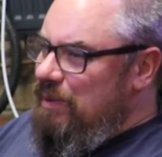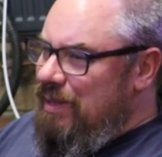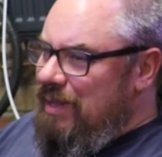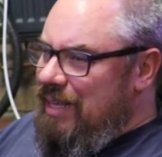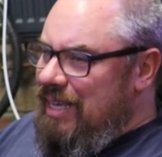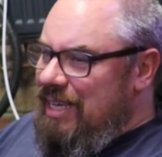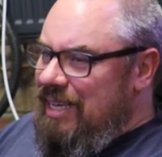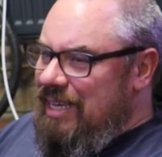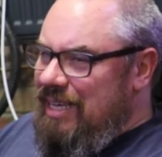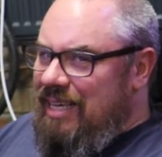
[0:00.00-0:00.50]
I
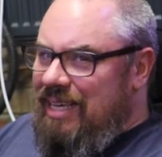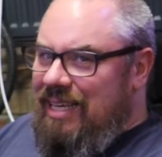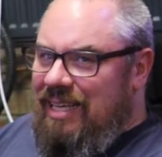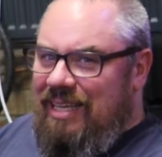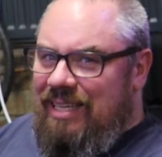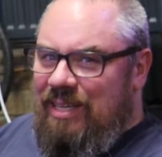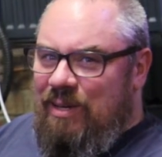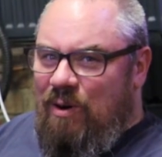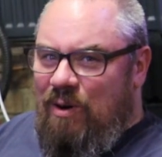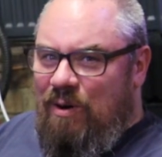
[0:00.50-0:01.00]
think
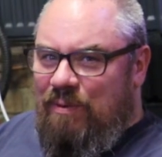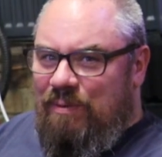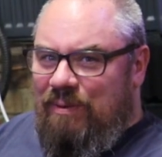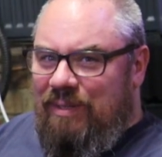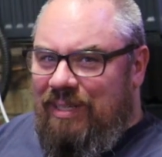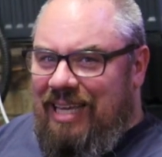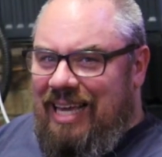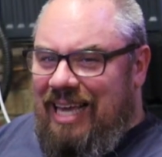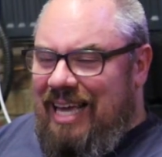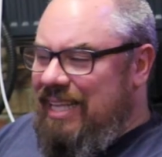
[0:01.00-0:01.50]
you
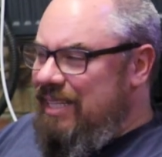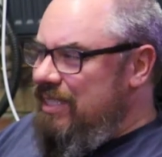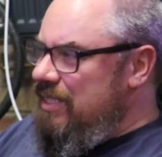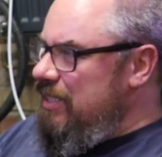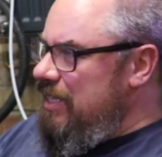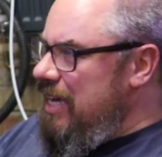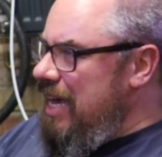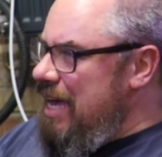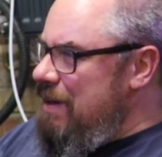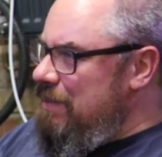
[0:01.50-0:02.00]
often get
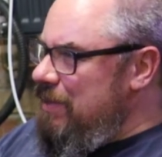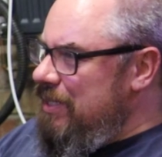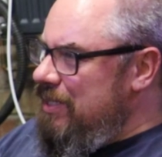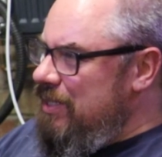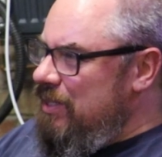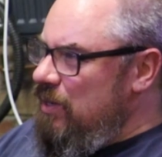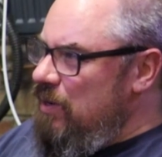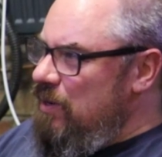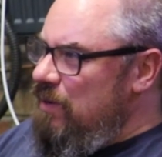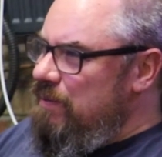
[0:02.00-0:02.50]
into
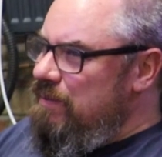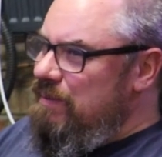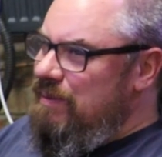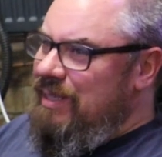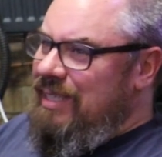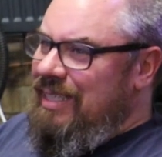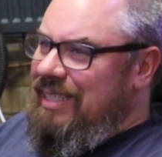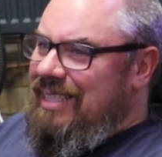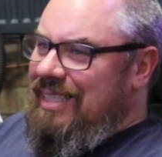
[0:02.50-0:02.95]
habits of